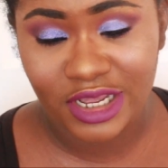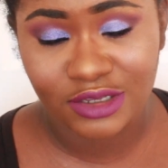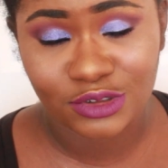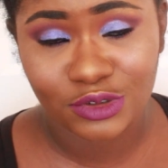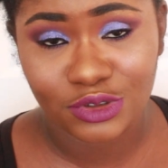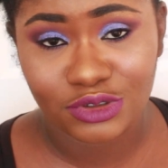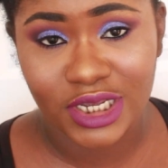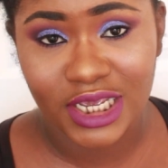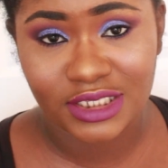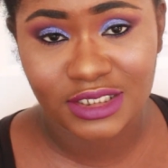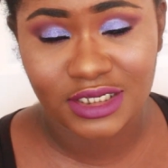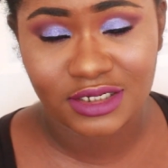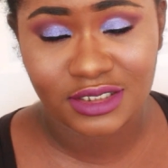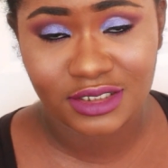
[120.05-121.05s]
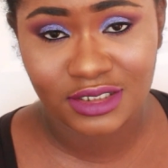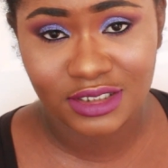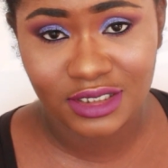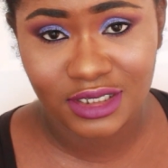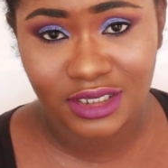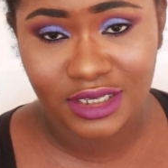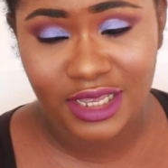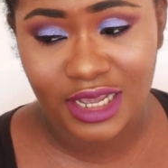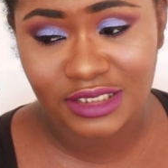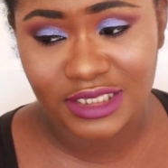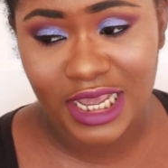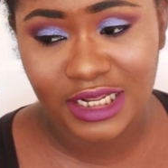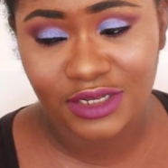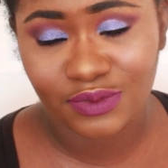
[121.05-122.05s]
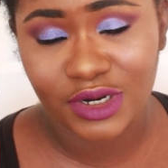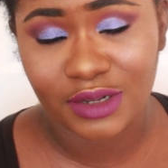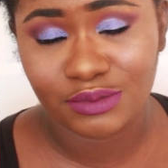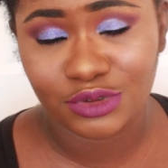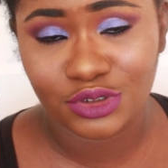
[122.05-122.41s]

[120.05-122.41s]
down so you guys can see exactly what I'm